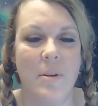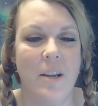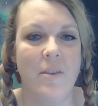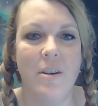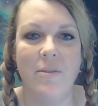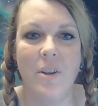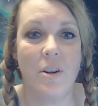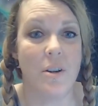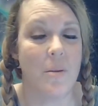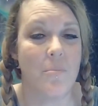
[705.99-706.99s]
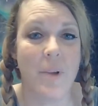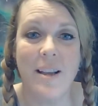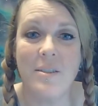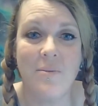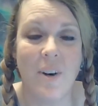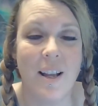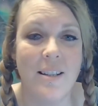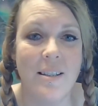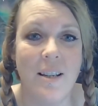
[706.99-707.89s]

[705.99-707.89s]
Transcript: even if they're your best friend,